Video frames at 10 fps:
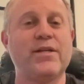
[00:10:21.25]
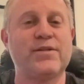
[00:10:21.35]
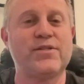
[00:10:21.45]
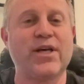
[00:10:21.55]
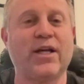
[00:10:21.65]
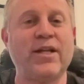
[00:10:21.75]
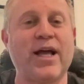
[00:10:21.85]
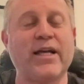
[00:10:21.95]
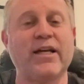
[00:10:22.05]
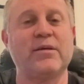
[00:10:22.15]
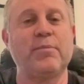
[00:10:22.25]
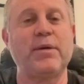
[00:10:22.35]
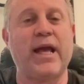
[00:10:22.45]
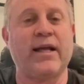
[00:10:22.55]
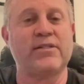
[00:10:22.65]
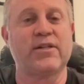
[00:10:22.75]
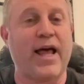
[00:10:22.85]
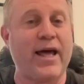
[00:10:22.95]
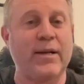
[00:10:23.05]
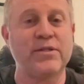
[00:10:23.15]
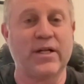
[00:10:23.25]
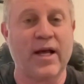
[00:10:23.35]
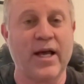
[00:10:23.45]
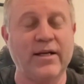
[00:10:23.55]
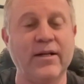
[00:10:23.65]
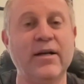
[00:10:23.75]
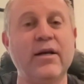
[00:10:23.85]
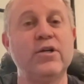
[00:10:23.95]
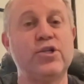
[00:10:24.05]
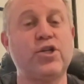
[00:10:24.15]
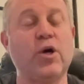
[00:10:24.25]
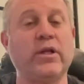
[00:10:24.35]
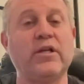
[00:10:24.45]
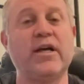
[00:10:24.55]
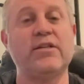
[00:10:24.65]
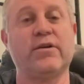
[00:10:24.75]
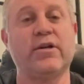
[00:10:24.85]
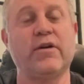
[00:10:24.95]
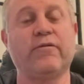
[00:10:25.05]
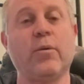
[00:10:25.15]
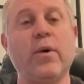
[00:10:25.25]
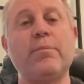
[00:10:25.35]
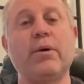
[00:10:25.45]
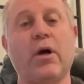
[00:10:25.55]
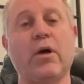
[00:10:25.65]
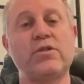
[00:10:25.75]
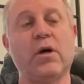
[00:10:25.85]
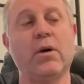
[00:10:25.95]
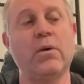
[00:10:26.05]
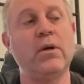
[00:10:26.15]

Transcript: So suddenly I get to be Ansel Adams at night, showing the desert in a different way, but also